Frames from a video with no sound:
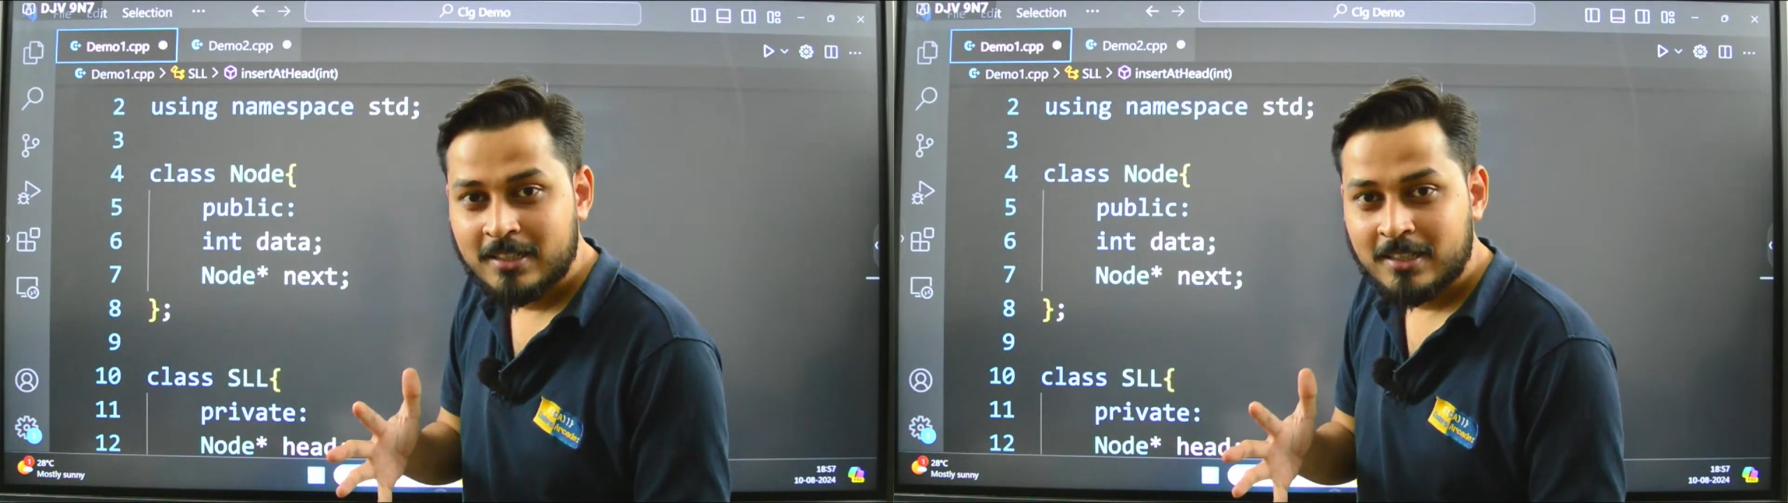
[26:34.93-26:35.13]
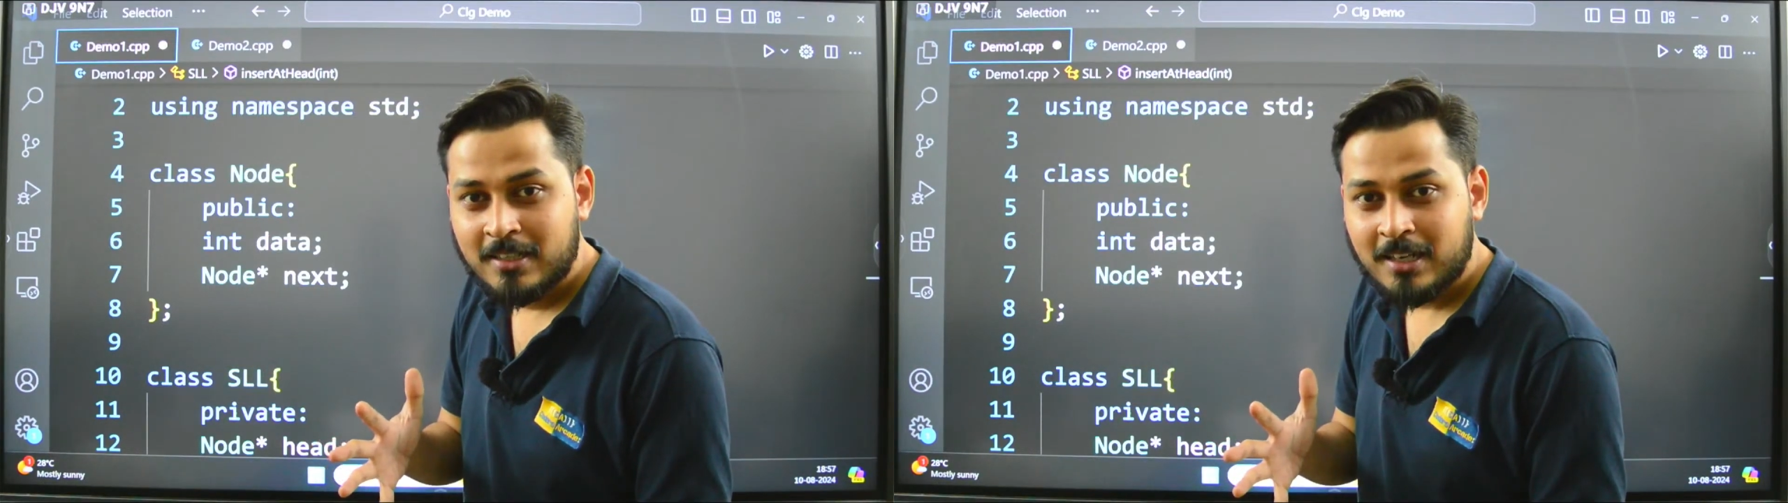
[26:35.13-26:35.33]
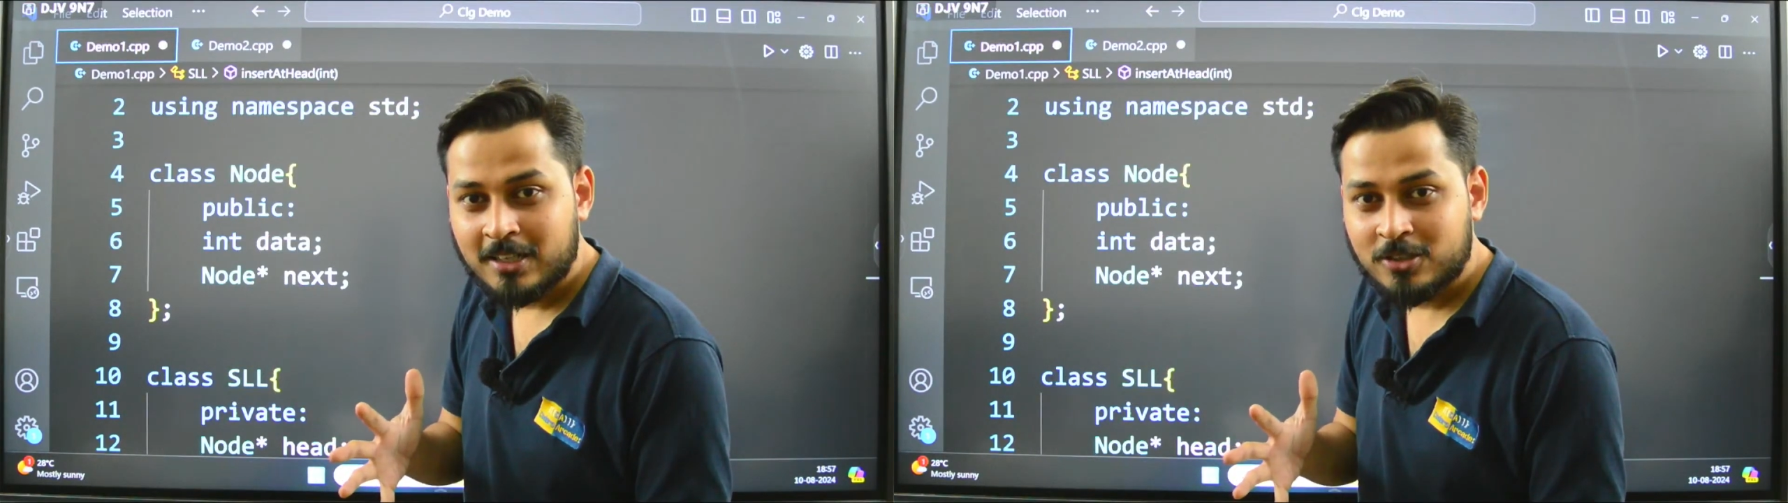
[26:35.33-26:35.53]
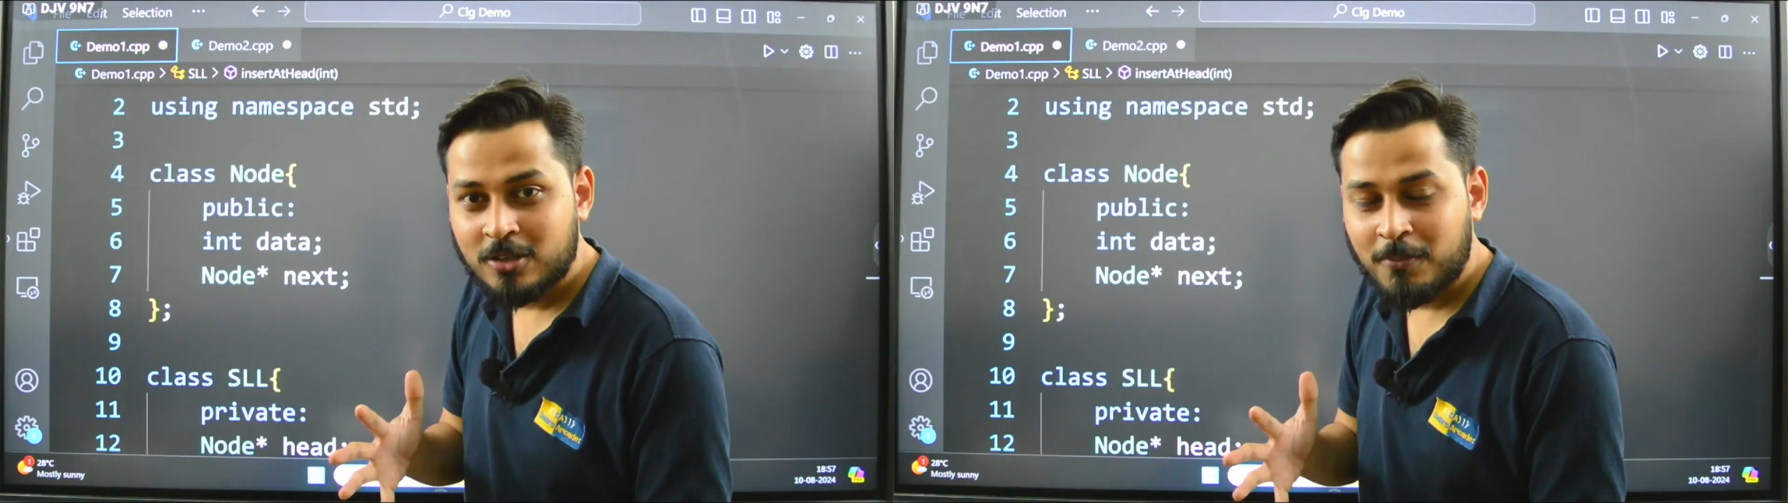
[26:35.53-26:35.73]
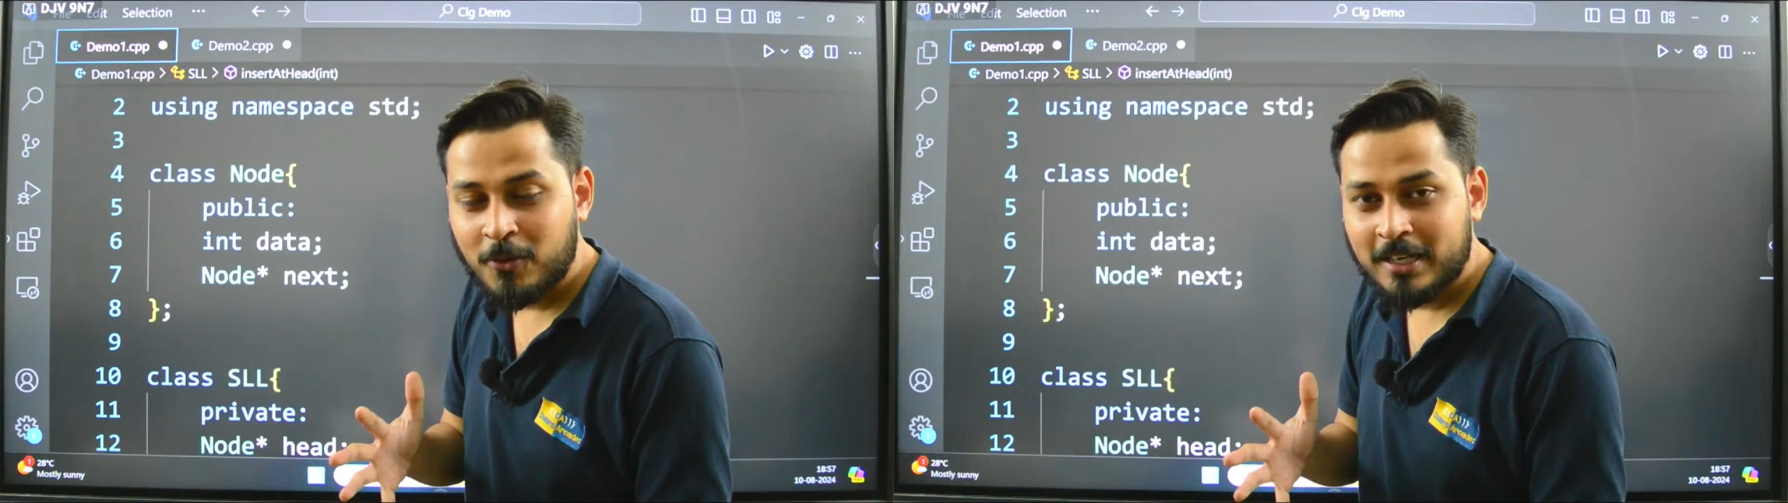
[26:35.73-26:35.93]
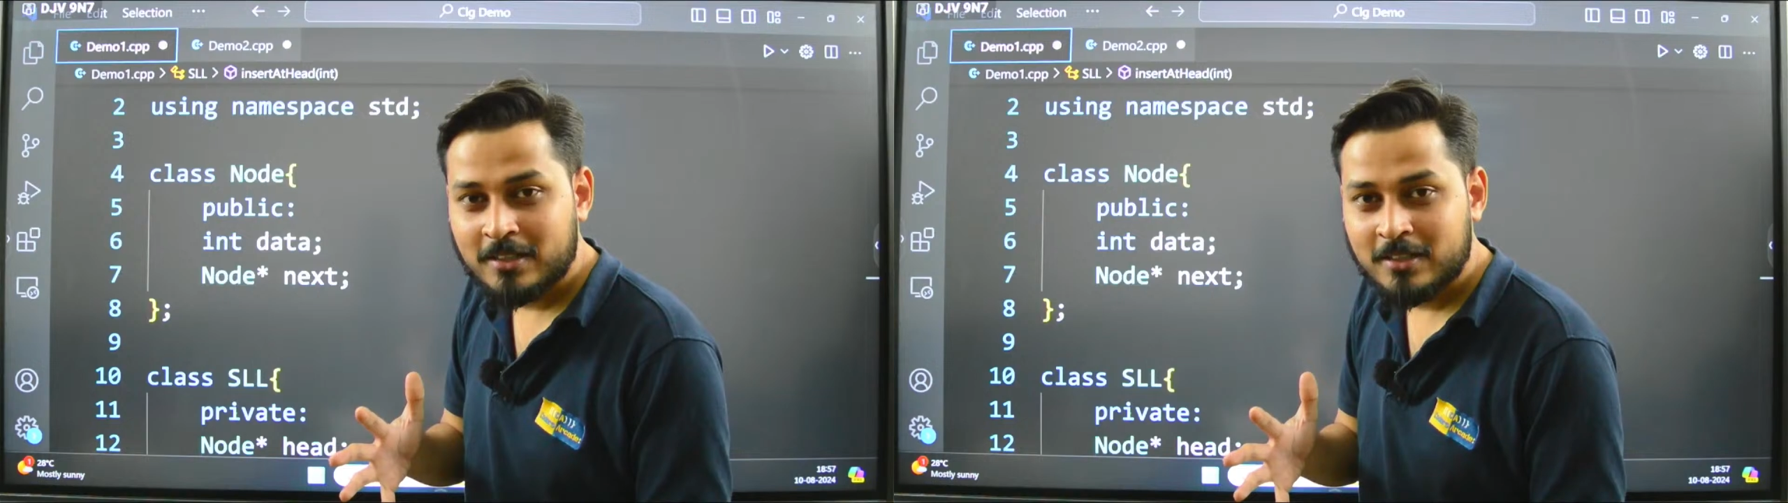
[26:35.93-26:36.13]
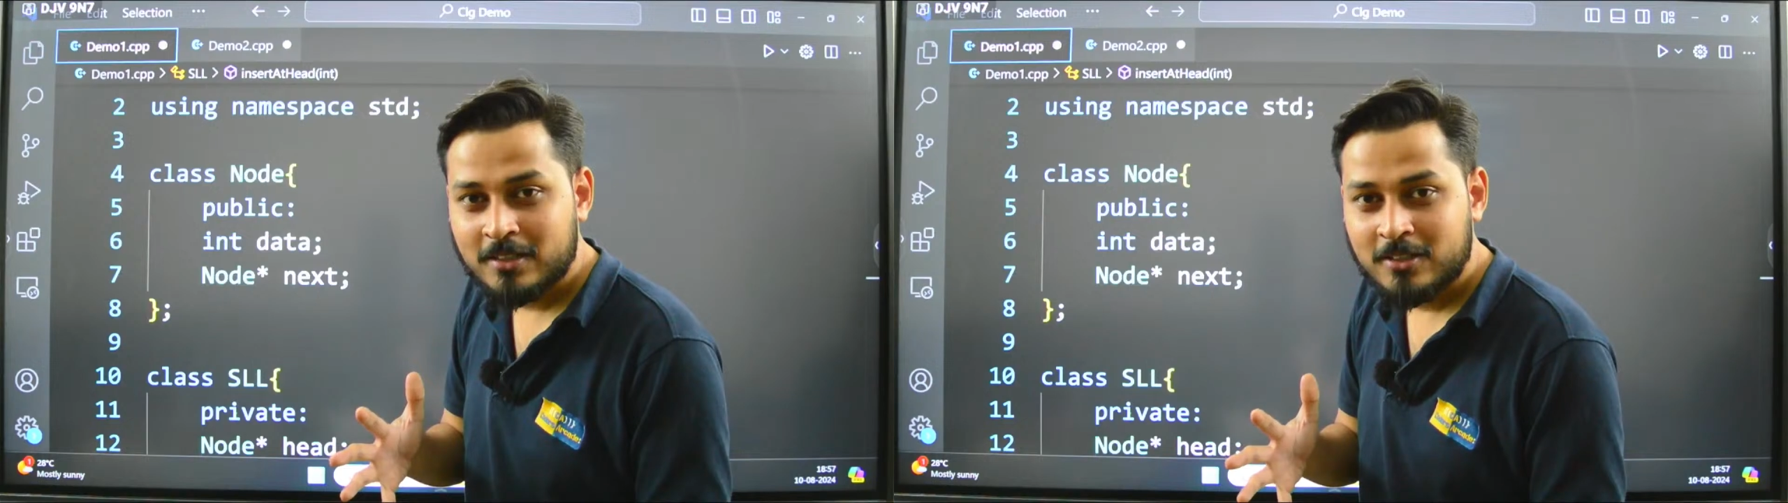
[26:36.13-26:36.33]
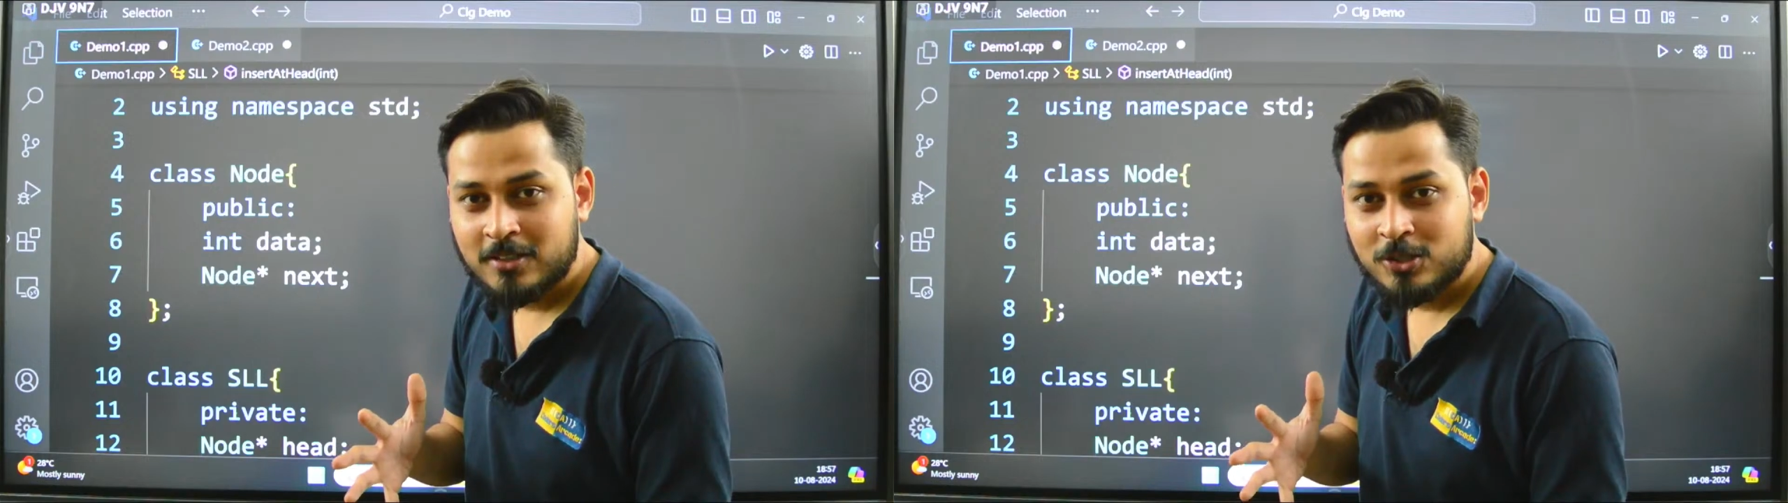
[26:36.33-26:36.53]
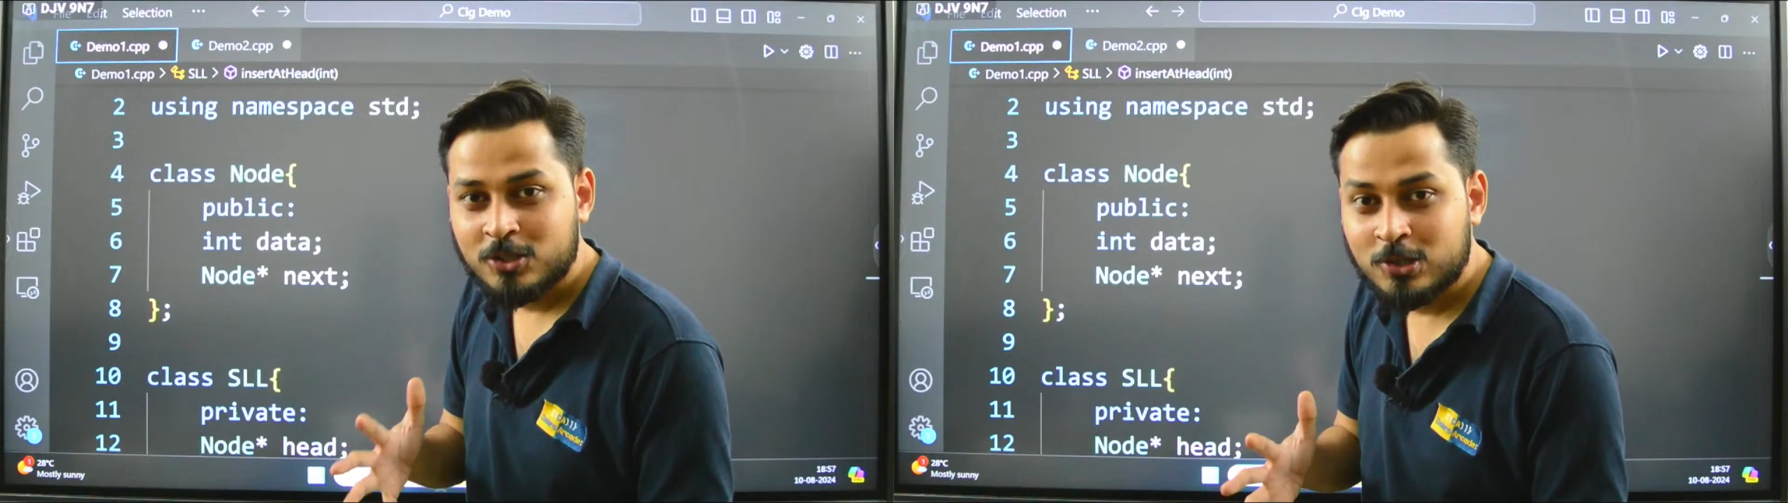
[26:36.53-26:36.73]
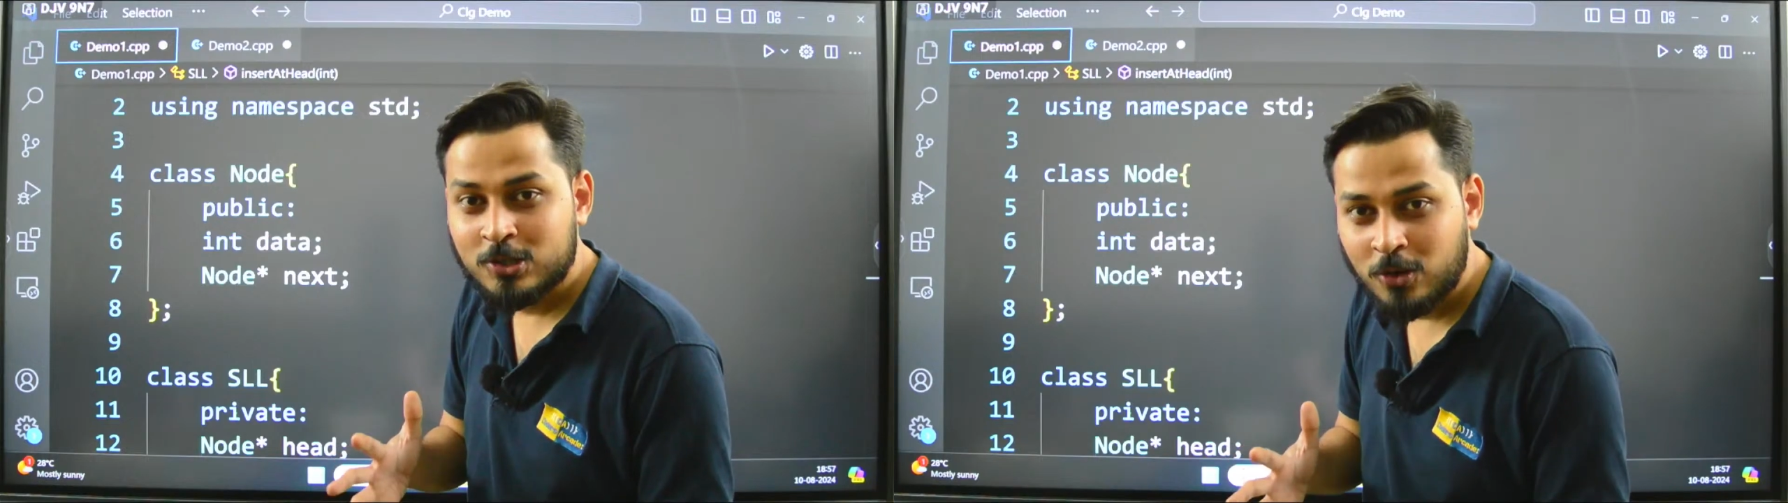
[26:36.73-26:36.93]
Understood my point?
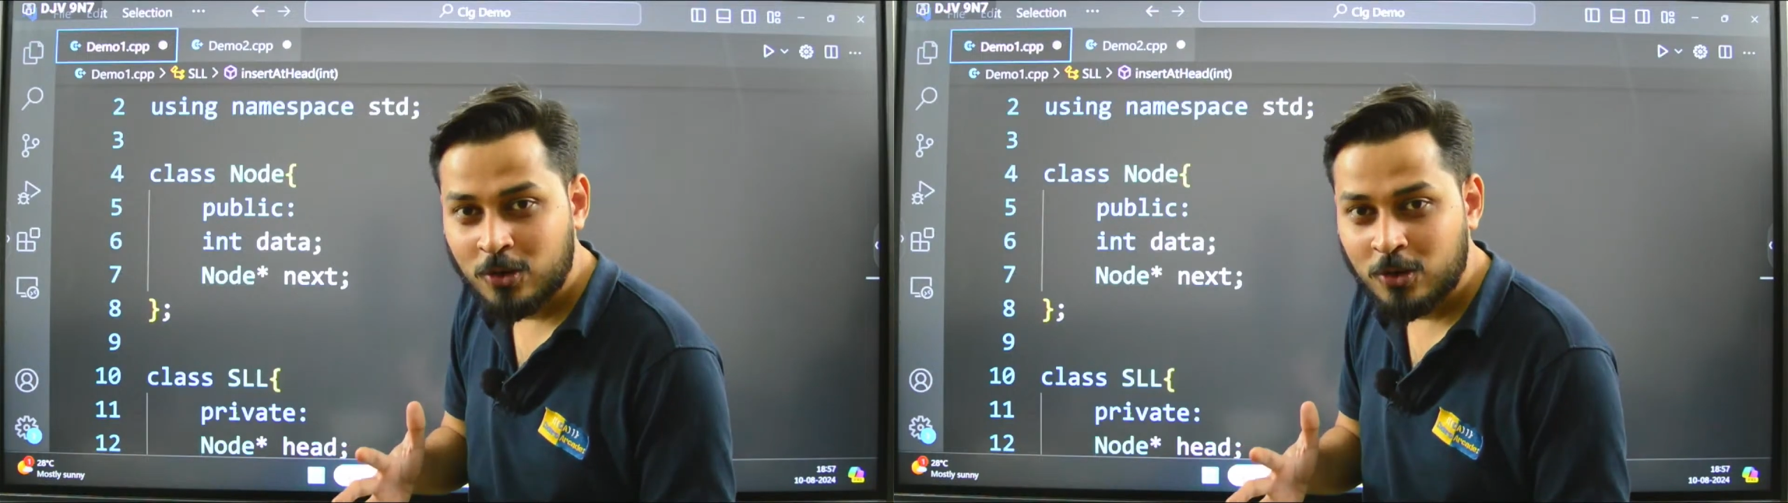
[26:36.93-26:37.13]
So